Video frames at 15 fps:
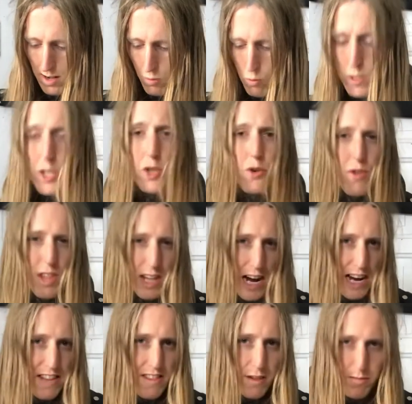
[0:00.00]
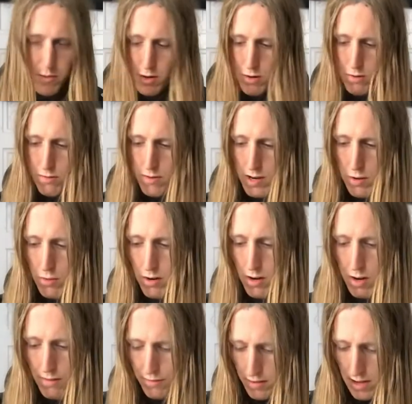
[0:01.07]
wish you signed them though. I would
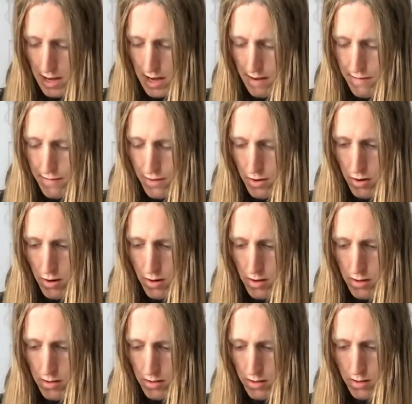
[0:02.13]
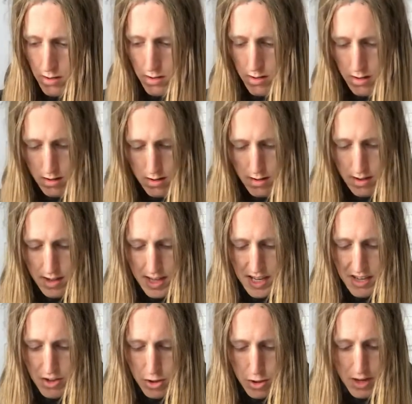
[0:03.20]
love to have your
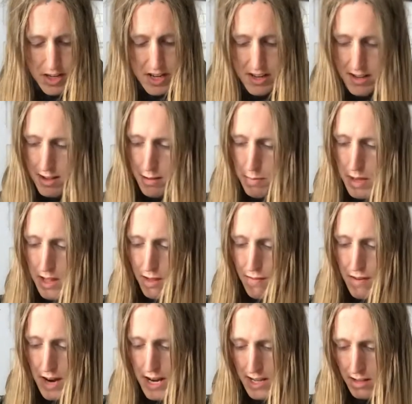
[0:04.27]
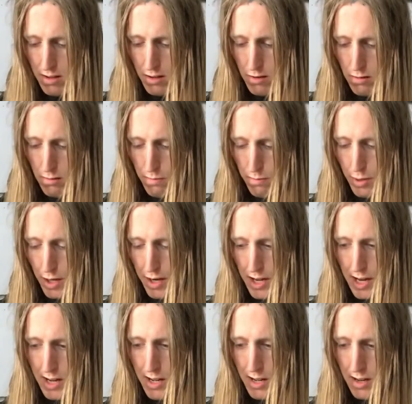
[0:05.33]
signature. I didn't specify it though,
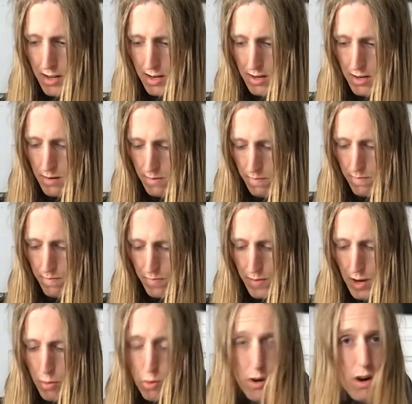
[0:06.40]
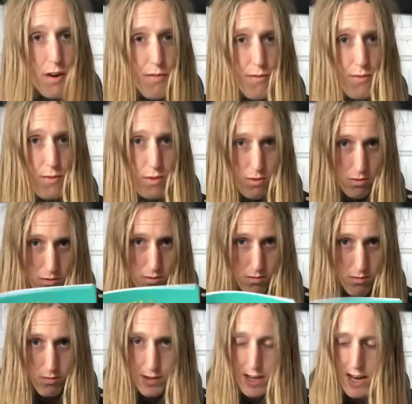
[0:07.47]
but I would love
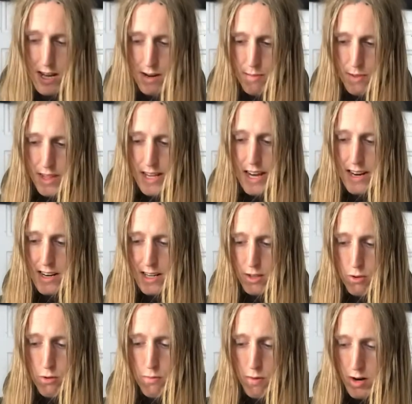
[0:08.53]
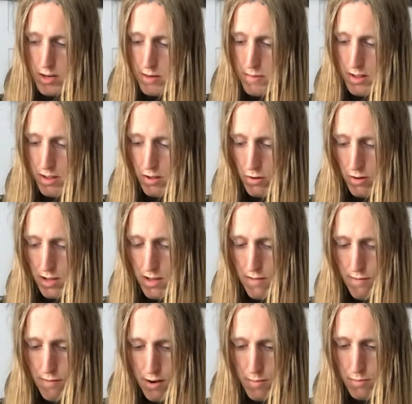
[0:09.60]
to get him signed, like to Martin Menzoni
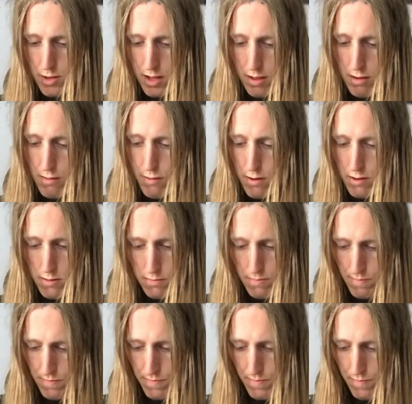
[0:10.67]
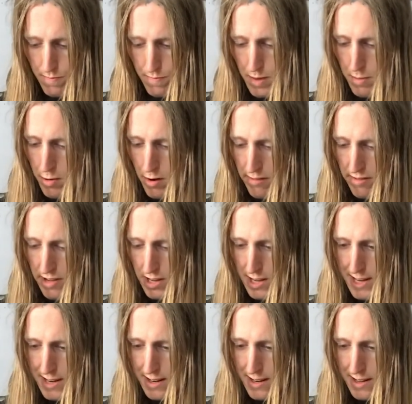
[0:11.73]
from Kristoffer. Maybe you've
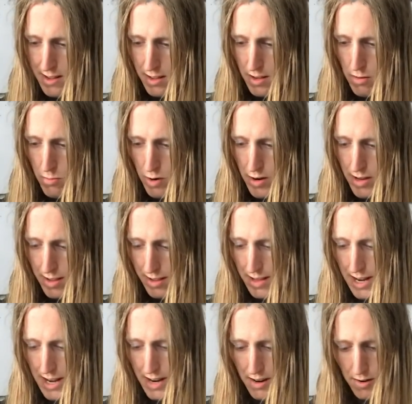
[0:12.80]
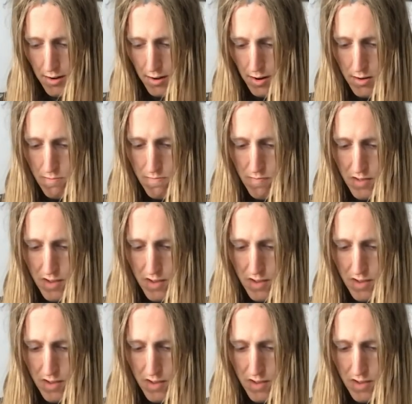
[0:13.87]
hidden it somewhere inside, I don't know.